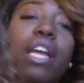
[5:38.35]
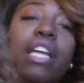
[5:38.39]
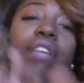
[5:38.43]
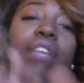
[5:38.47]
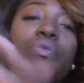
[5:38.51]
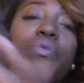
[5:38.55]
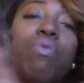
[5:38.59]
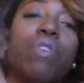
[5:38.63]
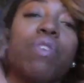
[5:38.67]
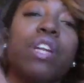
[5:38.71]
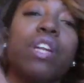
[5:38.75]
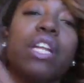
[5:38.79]

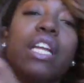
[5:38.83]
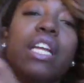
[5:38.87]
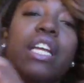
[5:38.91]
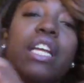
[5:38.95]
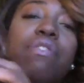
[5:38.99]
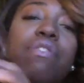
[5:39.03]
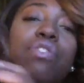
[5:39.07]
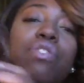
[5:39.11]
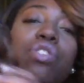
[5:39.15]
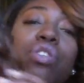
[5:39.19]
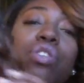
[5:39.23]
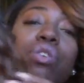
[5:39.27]
It really
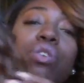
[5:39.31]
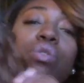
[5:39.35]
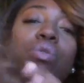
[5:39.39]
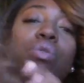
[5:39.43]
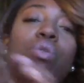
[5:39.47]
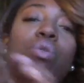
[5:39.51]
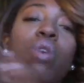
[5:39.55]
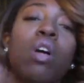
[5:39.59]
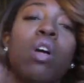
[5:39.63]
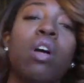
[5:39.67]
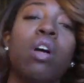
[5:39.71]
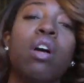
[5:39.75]
gives
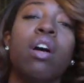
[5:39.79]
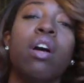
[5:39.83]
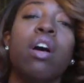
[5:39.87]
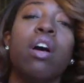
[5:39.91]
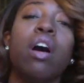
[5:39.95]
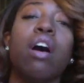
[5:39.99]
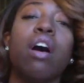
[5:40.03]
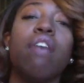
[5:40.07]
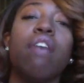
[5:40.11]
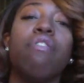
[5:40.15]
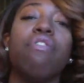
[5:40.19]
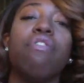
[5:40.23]
you
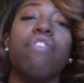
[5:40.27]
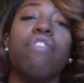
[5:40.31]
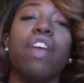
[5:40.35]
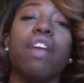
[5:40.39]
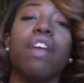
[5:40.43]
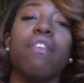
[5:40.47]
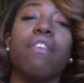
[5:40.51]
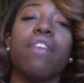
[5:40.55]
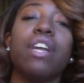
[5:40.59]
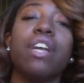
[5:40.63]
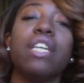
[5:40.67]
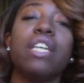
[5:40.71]
a
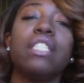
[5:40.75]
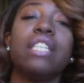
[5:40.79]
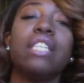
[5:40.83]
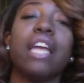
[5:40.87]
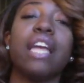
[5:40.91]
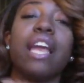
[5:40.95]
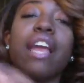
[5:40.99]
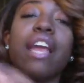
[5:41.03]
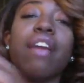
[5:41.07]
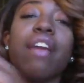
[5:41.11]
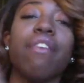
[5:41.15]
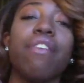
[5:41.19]
various
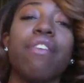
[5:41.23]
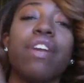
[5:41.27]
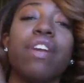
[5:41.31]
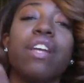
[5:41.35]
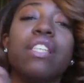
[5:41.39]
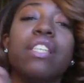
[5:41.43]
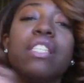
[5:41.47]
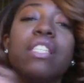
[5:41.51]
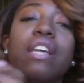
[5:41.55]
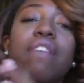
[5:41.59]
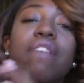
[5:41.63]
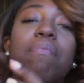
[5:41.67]

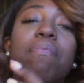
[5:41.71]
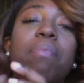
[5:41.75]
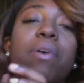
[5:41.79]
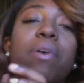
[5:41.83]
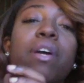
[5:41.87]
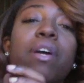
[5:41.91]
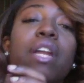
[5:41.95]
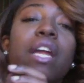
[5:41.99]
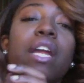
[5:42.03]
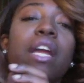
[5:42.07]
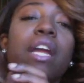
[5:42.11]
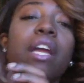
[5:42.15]
areas of
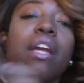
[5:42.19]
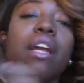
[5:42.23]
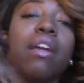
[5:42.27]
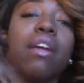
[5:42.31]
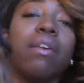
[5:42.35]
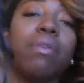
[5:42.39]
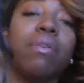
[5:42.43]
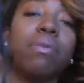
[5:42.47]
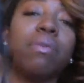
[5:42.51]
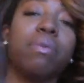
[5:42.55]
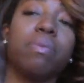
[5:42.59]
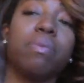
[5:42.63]
putting